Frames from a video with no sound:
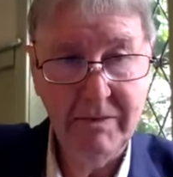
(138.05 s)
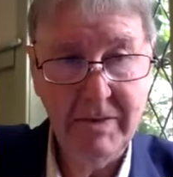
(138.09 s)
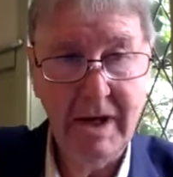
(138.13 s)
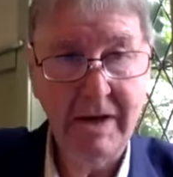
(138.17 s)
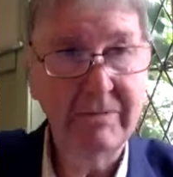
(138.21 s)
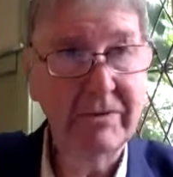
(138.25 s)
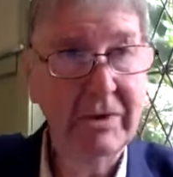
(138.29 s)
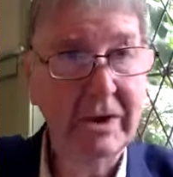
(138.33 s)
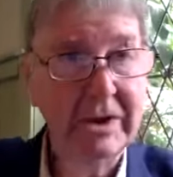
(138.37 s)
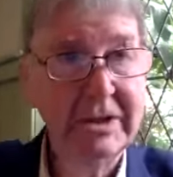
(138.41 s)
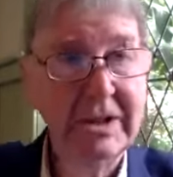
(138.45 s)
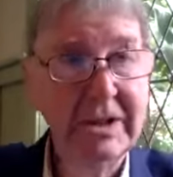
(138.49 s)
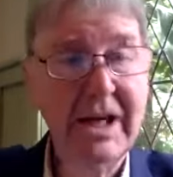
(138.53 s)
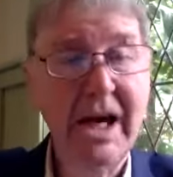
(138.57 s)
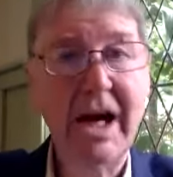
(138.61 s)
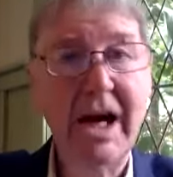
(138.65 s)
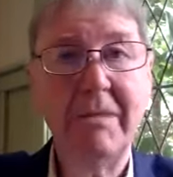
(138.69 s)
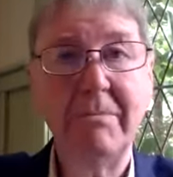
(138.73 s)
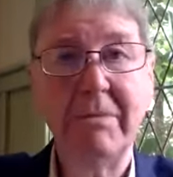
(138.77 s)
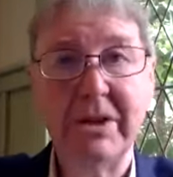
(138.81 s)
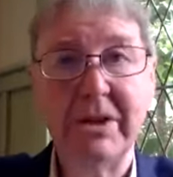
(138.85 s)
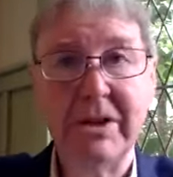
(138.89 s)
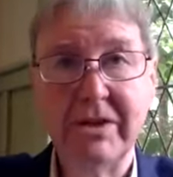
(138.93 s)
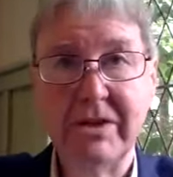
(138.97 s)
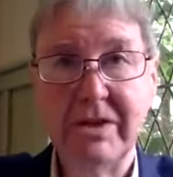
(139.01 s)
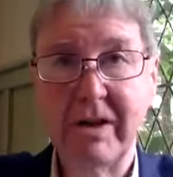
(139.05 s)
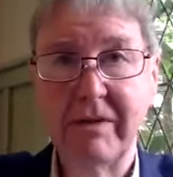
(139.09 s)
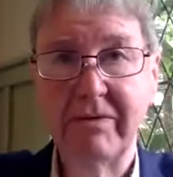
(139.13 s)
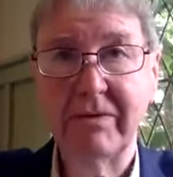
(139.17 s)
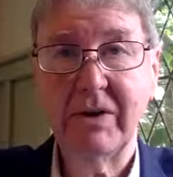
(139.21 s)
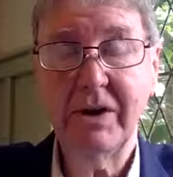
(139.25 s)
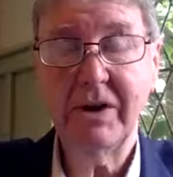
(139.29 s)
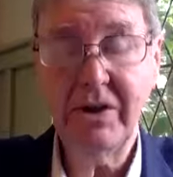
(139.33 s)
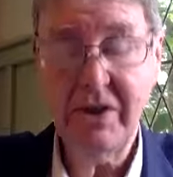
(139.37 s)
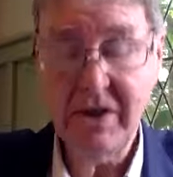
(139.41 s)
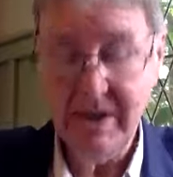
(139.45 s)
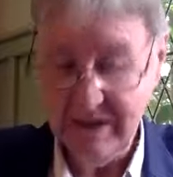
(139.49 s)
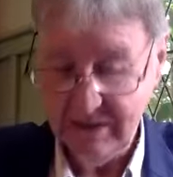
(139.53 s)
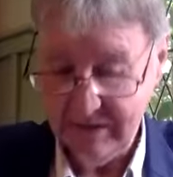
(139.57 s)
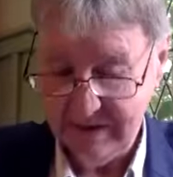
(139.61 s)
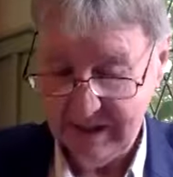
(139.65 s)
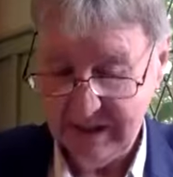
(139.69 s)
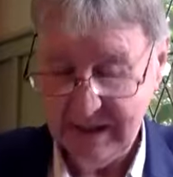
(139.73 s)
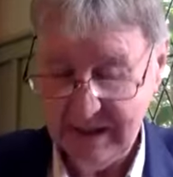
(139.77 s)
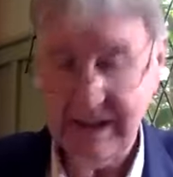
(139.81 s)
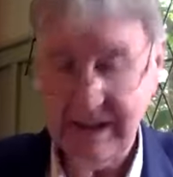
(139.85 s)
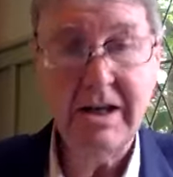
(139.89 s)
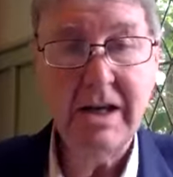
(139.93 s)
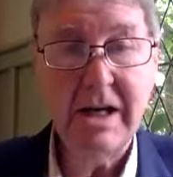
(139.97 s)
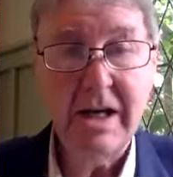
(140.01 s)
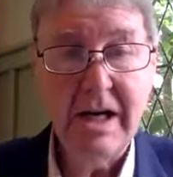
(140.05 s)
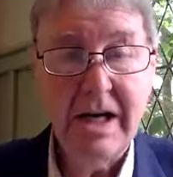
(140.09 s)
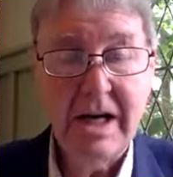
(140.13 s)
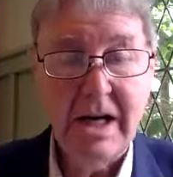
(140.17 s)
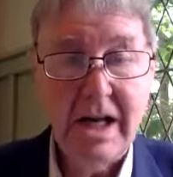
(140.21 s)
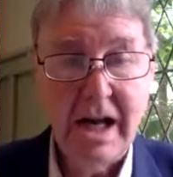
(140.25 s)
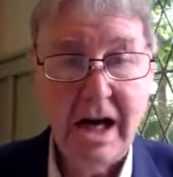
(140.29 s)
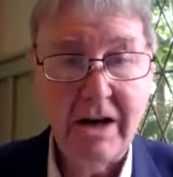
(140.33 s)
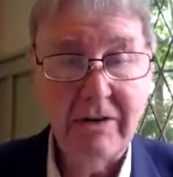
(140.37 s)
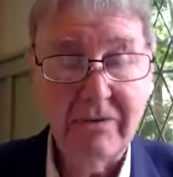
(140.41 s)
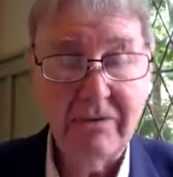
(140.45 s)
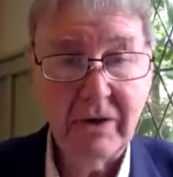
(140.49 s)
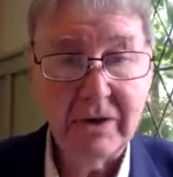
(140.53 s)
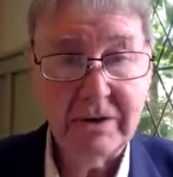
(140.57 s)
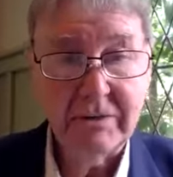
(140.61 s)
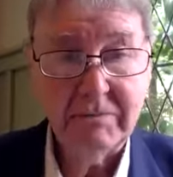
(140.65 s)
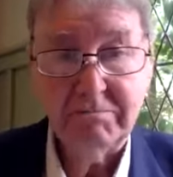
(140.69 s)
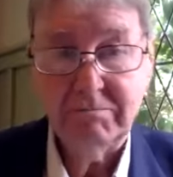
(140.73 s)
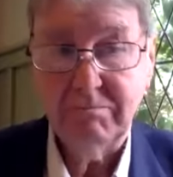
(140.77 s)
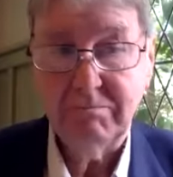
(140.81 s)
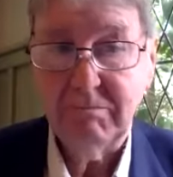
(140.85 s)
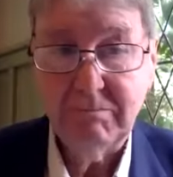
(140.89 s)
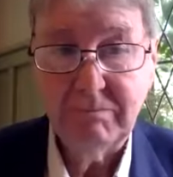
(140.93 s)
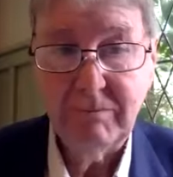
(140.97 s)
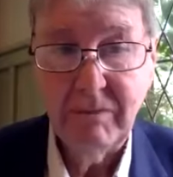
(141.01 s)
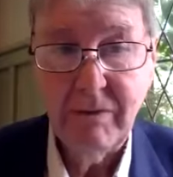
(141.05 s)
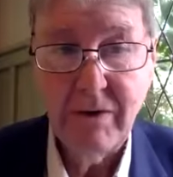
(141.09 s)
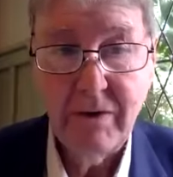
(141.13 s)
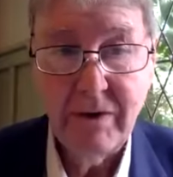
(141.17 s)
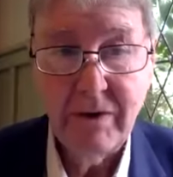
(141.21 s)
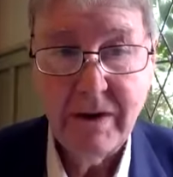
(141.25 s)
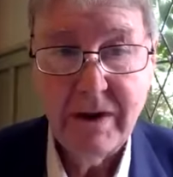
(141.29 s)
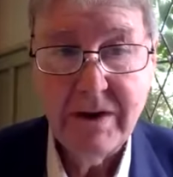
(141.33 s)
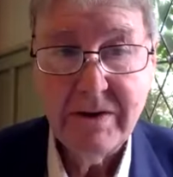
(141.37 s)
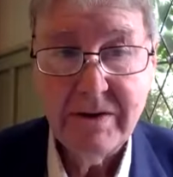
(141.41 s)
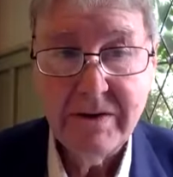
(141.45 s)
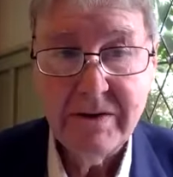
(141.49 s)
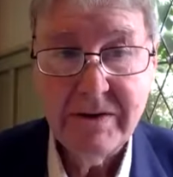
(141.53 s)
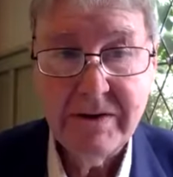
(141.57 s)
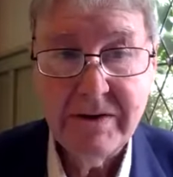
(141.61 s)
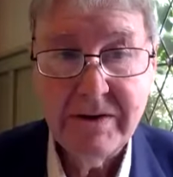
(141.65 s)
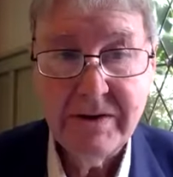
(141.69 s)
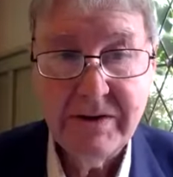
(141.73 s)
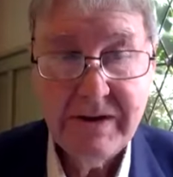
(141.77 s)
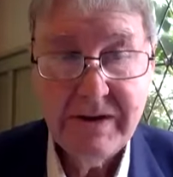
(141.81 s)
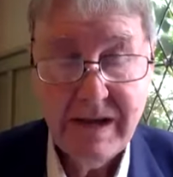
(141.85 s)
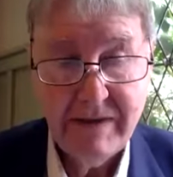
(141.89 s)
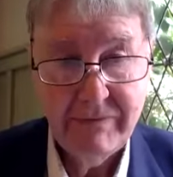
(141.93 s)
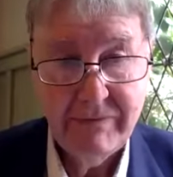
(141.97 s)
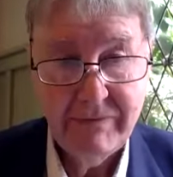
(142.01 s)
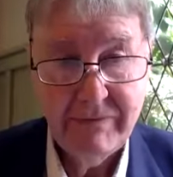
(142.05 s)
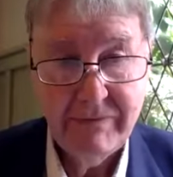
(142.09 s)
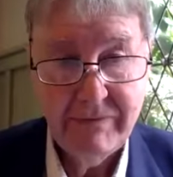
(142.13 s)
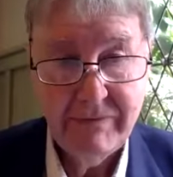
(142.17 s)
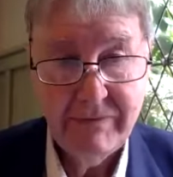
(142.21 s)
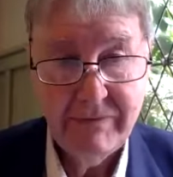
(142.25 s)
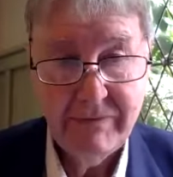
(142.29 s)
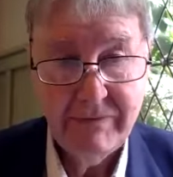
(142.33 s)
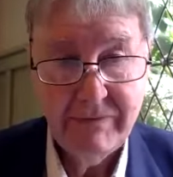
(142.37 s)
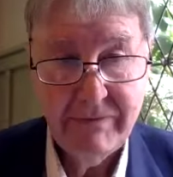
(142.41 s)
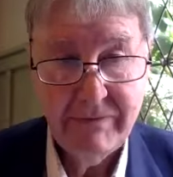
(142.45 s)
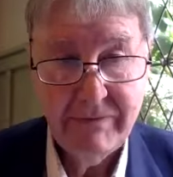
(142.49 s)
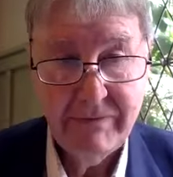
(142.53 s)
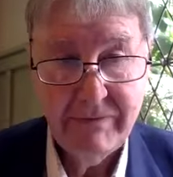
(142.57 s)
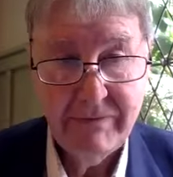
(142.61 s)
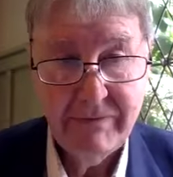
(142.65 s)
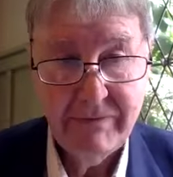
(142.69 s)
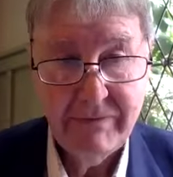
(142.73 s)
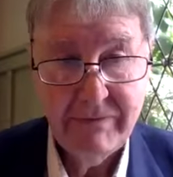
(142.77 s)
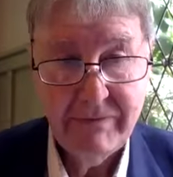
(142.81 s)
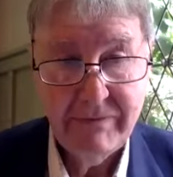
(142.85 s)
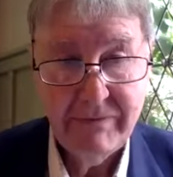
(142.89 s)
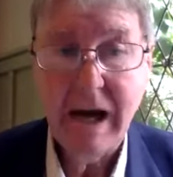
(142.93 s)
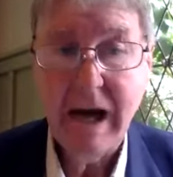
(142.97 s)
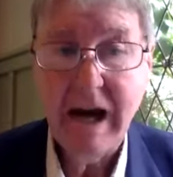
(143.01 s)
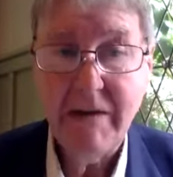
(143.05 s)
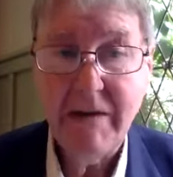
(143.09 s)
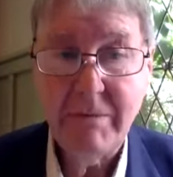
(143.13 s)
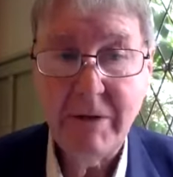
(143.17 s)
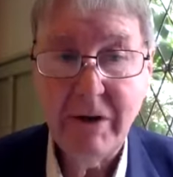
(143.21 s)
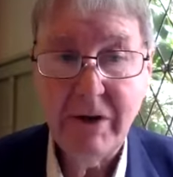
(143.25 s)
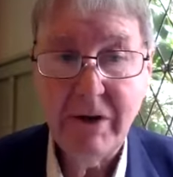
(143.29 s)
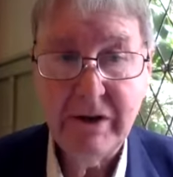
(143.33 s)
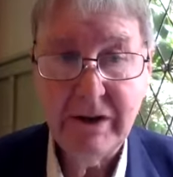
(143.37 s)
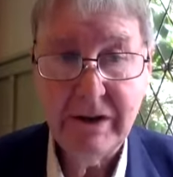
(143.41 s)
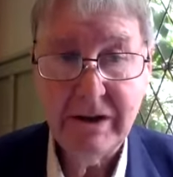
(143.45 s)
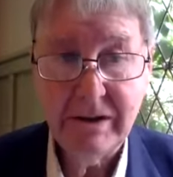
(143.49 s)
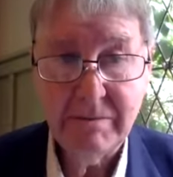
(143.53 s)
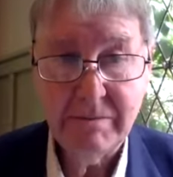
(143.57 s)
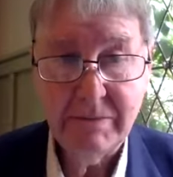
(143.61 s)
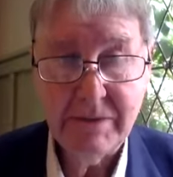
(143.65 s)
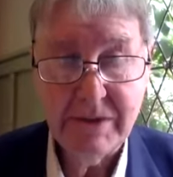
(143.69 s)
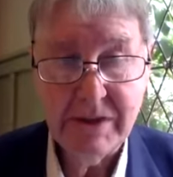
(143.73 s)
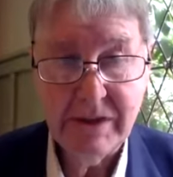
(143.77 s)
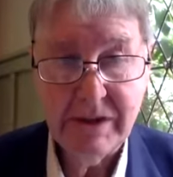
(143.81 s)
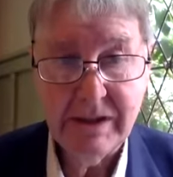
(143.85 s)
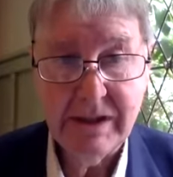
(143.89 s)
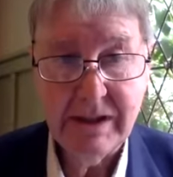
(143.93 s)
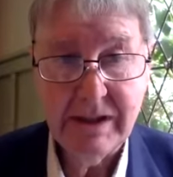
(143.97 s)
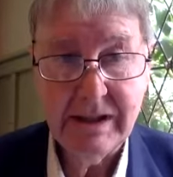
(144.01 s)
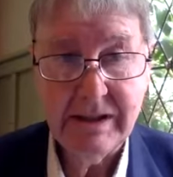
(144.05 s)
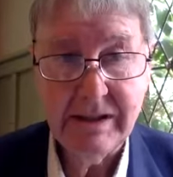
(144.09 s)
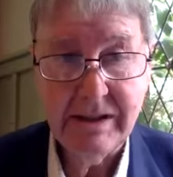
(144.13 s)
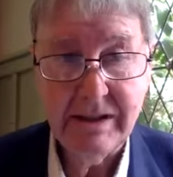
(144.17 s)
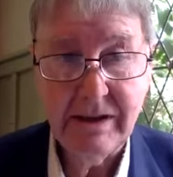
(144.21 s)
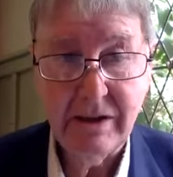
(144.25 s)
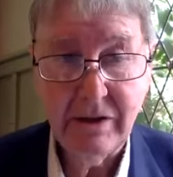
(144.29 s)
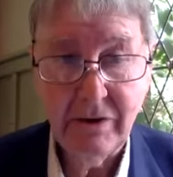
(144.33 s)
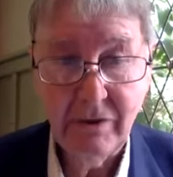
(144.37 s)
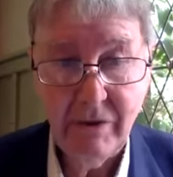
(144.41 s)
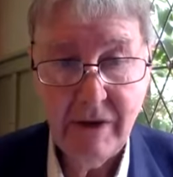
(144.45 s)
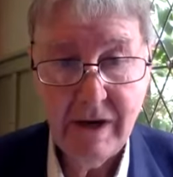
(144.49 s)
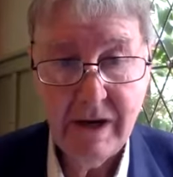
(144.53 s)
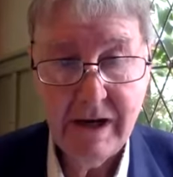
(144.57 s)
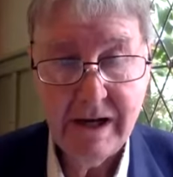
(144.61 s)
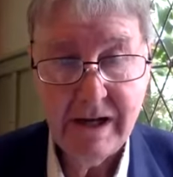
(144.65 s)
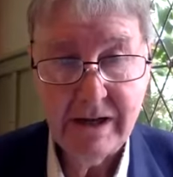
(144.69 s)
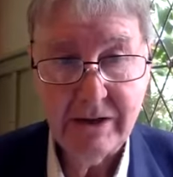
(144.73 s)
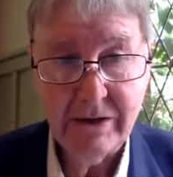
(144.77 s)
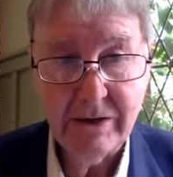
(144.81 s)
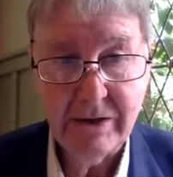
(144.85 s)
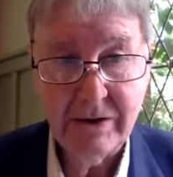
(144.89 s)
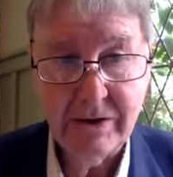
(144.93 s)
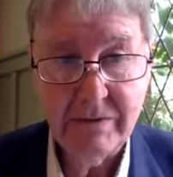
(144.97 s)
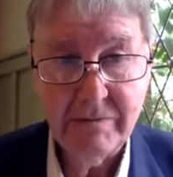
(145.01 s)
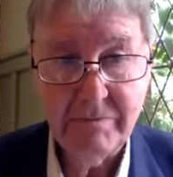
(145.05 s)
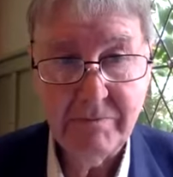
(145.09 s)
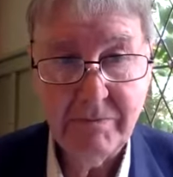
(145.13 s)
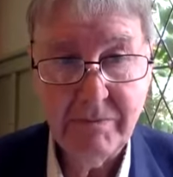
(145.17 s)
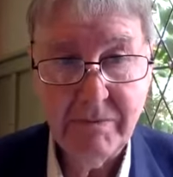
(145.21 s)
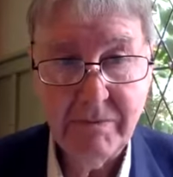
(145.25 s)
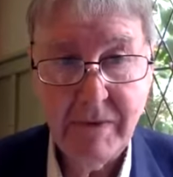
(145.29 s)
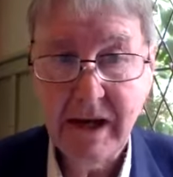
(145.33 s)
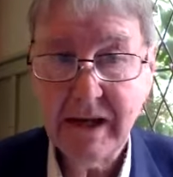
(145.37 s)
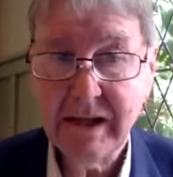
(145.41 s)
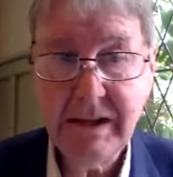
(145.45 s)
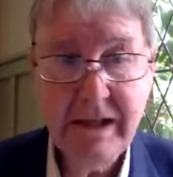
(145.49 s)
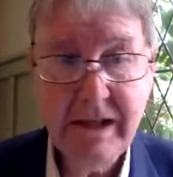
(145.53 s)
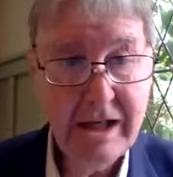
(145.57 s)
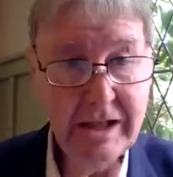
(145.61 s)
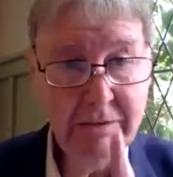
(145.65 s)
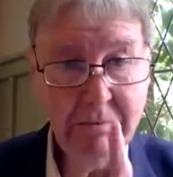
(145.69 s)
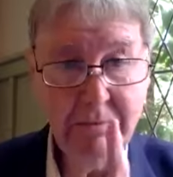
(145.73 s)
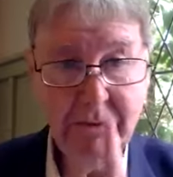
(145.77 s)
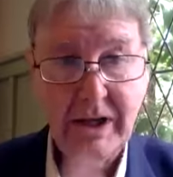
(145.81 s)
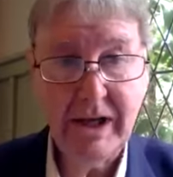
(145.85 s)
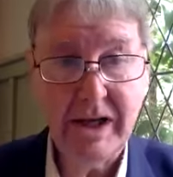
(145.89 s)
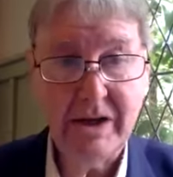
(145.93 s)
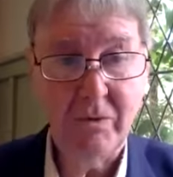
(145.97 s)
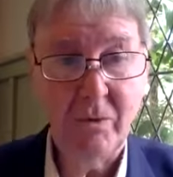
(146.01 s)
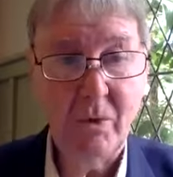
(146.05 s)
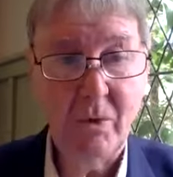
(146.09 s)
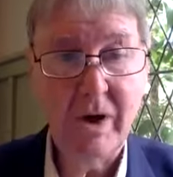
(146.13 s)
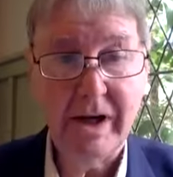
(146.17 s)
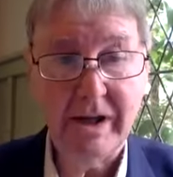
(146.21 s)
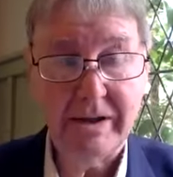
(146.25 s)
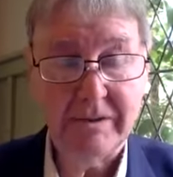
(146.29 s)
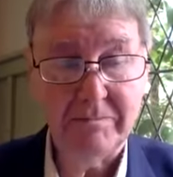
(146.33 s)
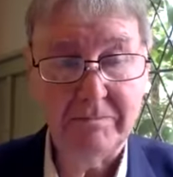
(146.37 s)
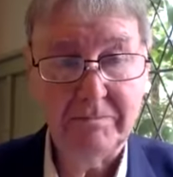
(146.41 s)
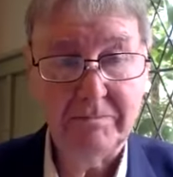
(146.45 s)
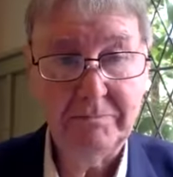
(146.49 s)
I've got cupboards, I've got things here, I've got 7 old harmoniums in the garage. I can only play one.